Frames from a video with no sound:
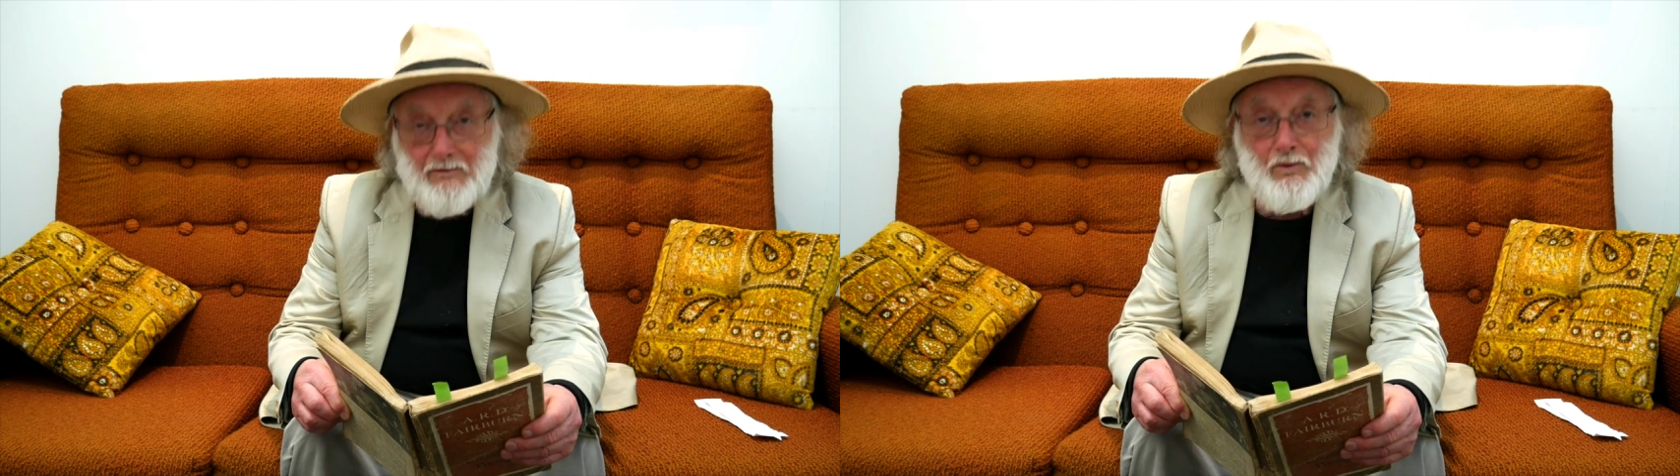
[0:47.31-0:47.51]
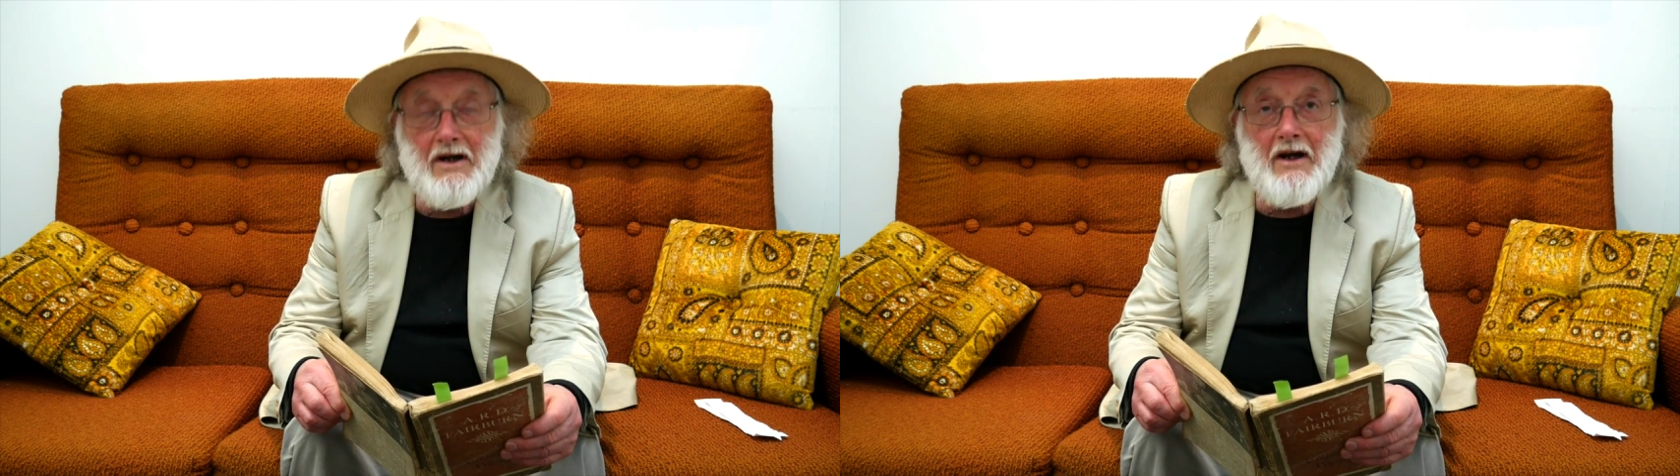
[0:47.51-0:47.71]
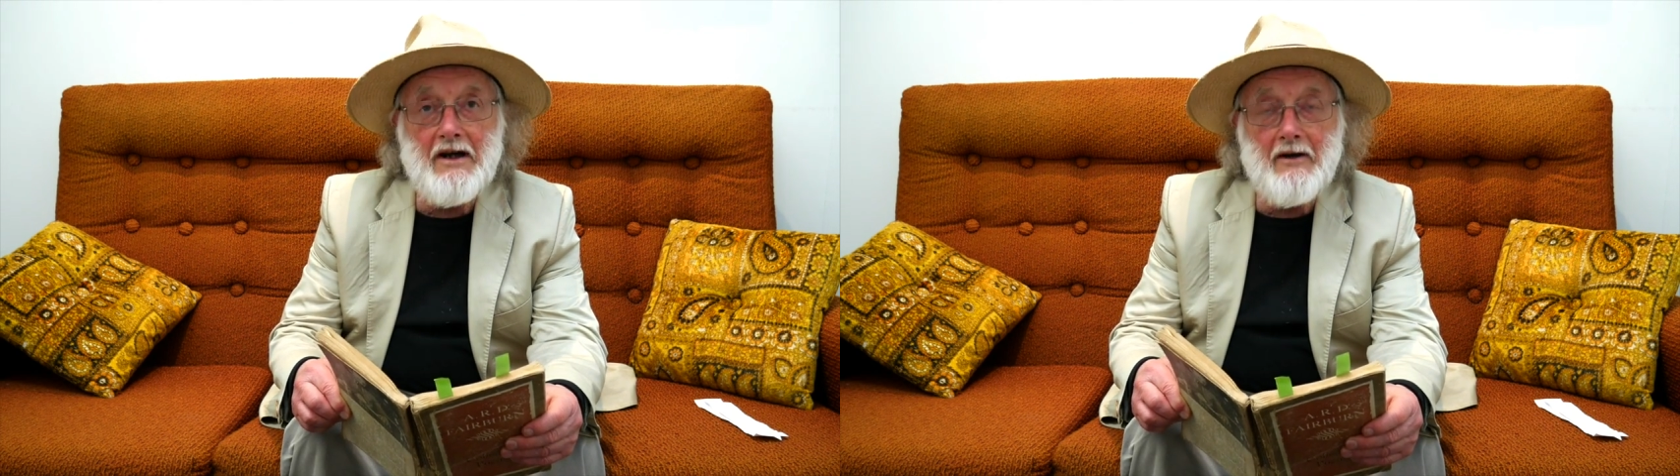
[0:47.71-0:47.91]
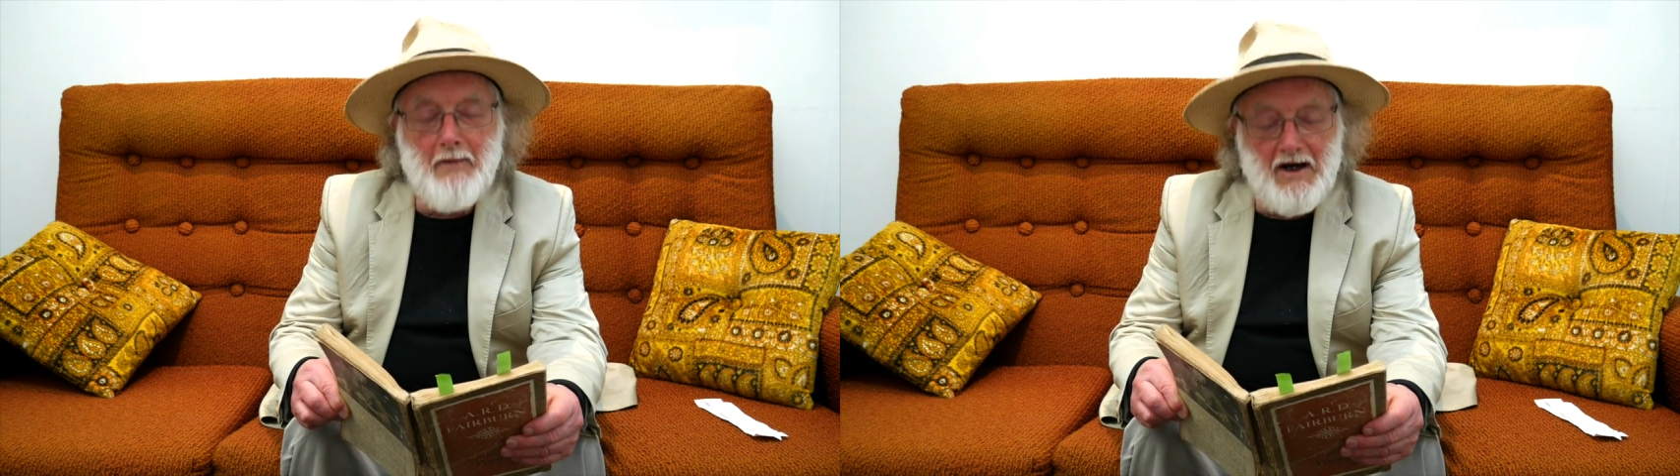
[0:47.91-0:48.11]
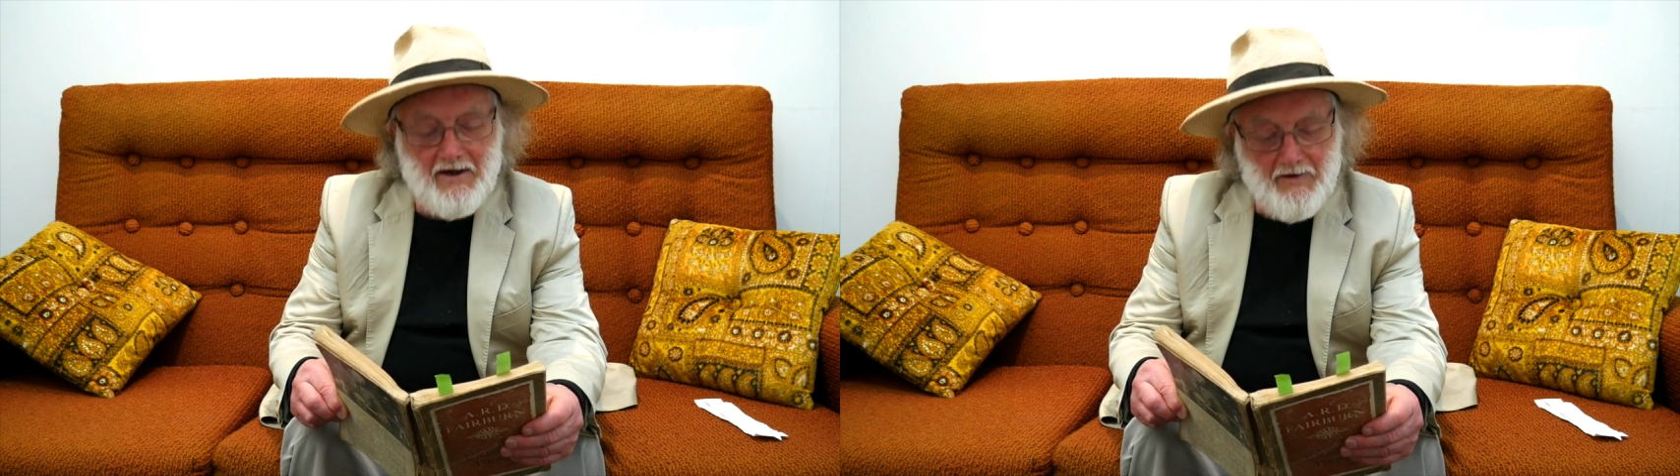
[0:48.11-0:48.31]
we need a
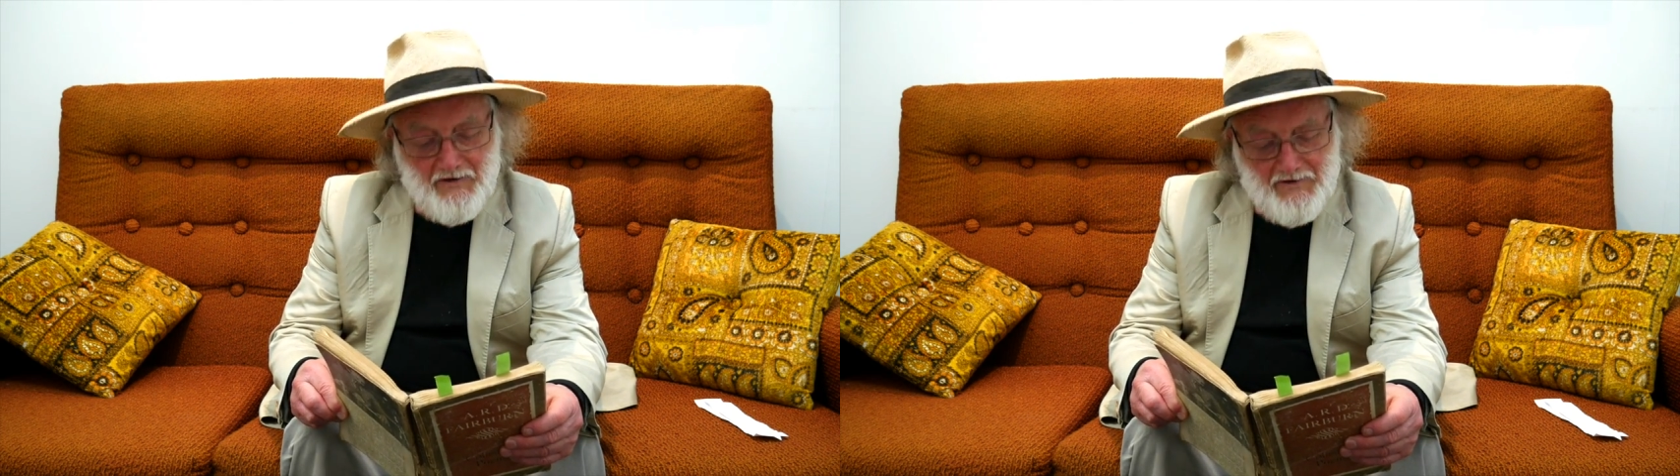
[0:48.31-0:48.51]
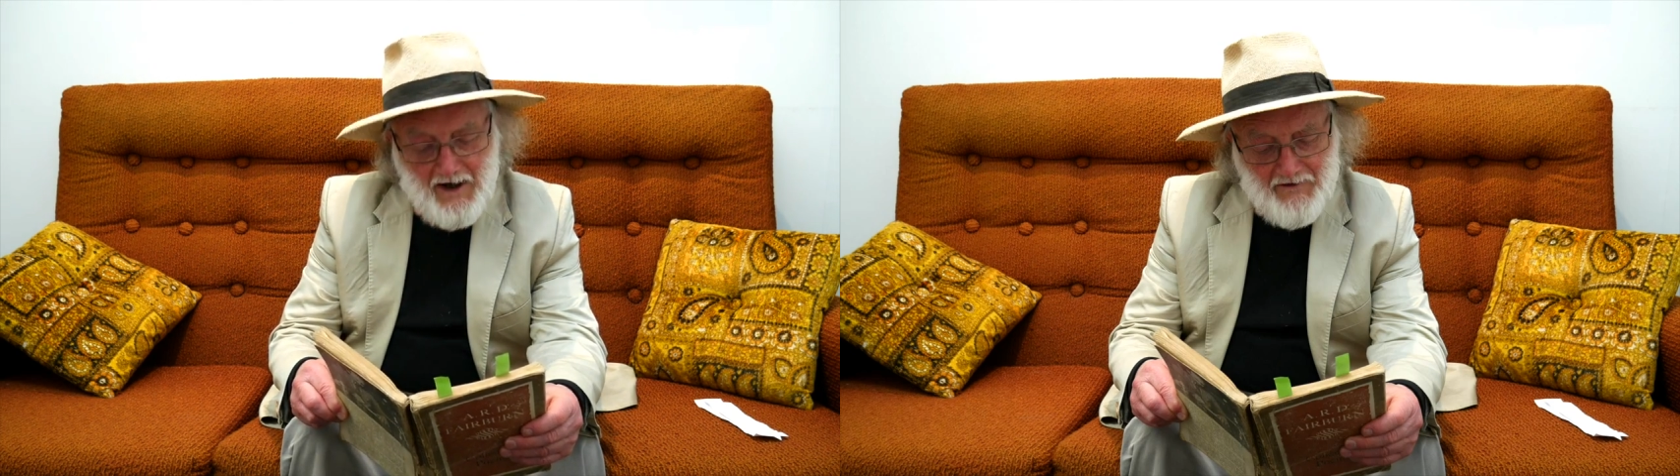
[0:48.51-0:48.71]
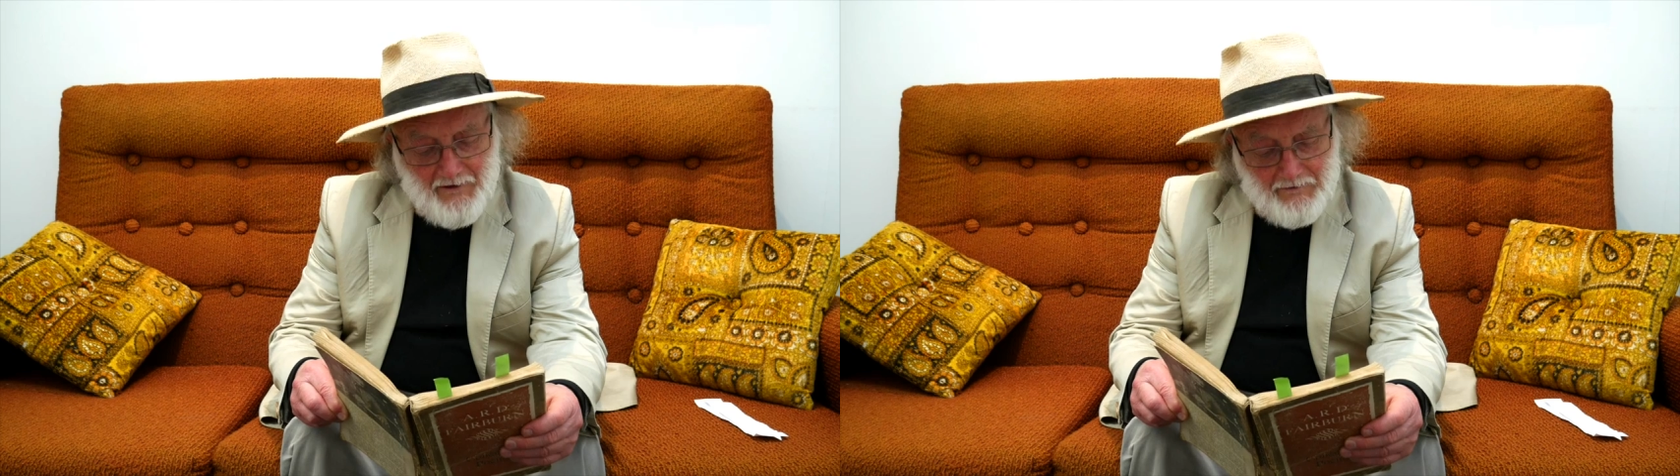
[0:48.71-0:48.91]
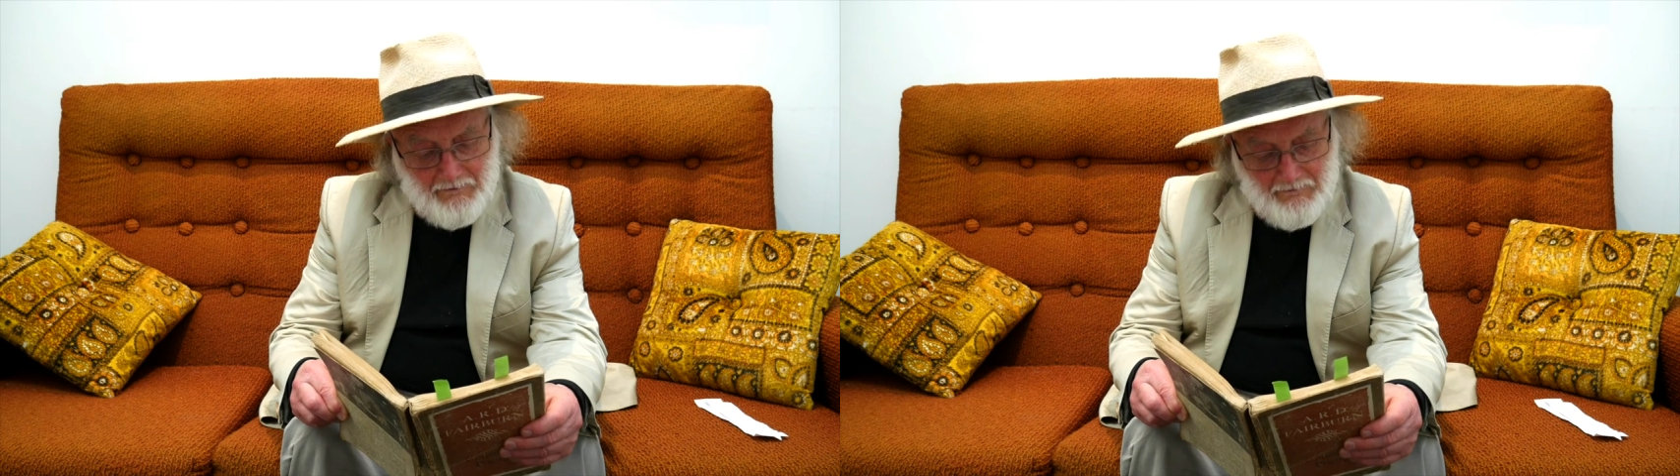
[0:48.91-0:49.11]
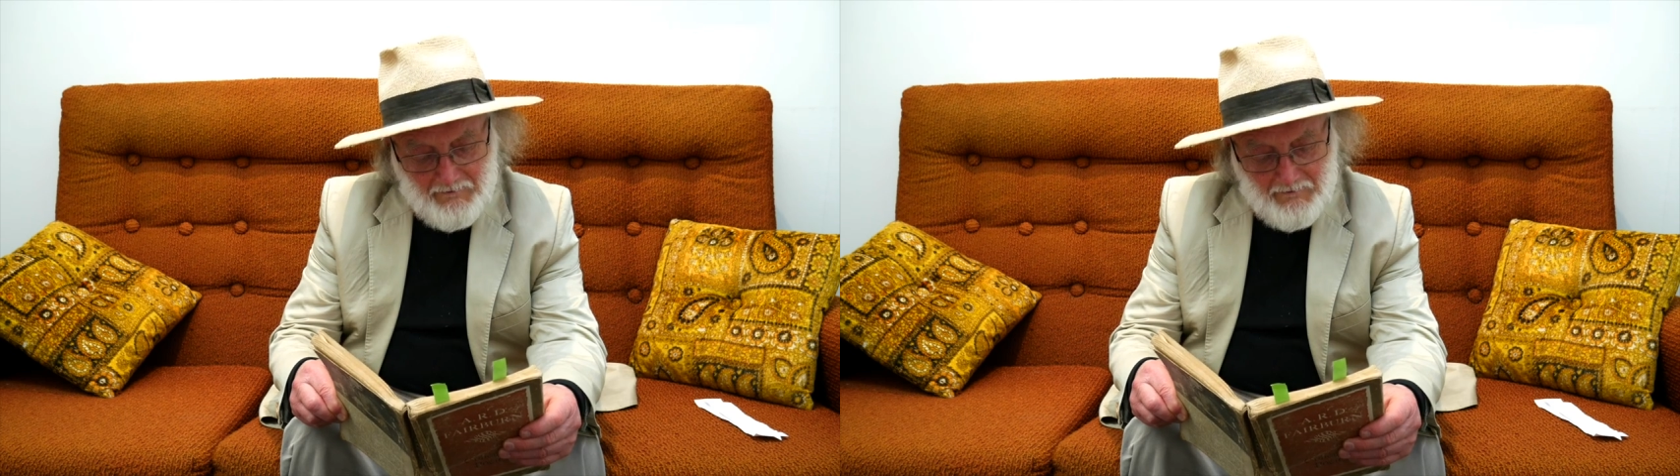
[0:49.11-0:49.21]
baker's dozen.